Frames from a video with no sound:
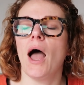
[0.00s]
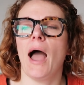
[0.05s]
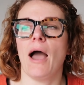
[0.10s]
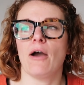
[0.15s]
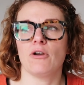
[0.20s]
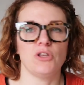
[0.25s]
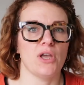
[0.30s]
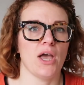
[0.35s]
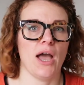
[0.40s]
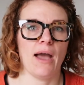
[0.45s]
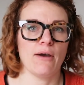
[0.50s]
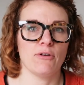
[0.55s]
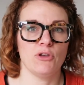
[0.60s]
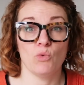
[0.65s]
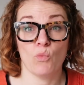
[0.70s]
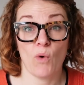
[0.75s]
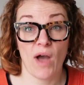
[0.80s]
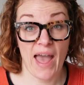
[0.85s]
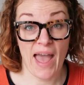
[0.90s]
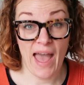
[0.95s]
how how
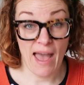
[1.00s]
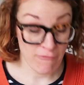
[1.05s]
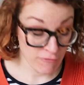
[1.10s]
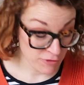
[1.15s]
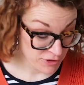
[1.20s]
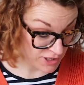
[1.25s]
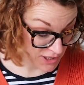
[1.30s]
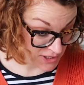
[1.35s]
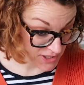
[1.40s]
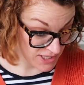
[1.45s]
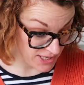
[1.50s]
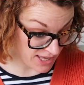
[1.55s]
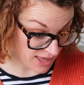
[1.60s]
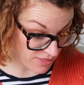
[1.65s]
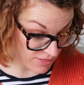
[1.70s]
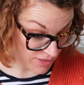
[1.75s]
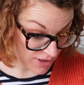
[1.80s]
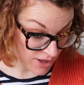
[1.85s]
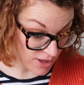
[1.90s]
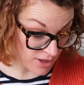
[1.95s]
you wear everything
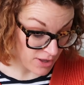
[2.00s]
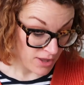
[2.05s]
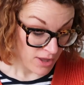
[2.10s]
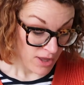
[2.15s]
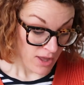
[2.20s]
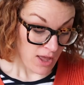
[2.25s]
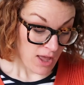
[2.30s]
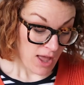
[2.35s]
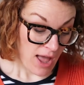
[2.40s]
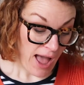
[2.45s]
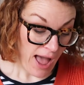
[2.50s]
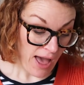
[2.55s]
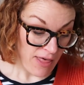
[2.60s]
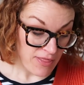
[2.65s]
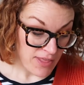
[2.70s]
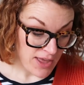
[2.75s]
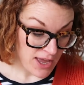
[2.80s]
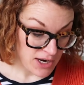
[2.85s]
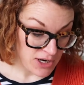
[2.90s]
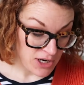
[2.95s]
together.
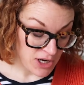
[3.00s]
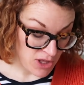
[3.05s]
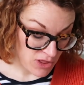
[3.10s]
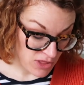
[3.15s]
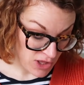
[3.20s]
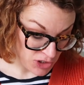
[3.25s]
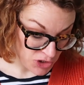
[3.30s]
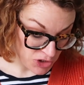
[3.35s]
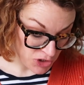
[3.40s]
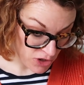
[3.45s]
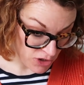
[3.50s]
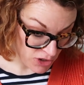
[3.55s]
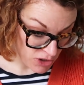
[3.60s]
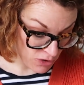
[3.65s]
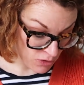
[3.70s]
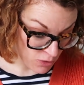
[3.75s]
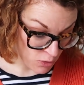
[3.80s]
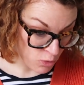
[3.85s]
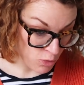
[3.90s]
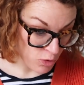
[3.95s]
And then they show
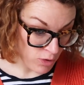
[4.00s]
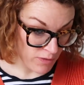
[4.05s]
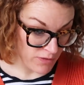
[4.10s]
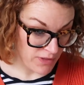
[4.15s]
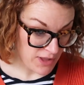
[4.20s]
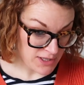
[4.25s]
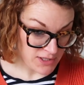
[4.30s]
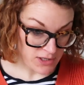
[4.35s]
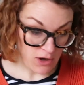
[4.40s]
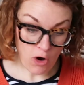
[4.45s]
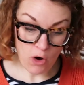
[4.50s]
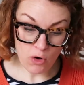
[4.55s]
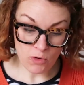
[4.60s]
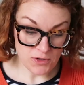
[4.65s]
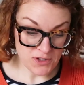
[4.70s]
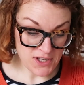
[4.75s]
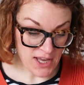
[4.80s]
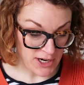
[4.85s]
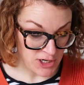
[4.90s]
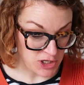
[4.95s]
you all of there's a whole
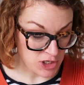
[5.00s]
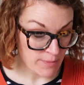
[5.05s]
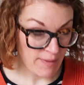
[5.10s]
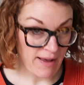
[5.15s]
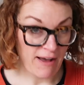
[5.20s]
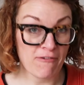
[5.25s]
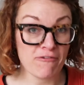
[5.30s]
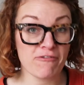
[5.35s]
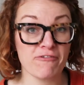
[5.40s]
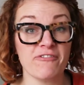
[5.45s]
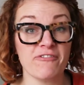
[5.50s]
section about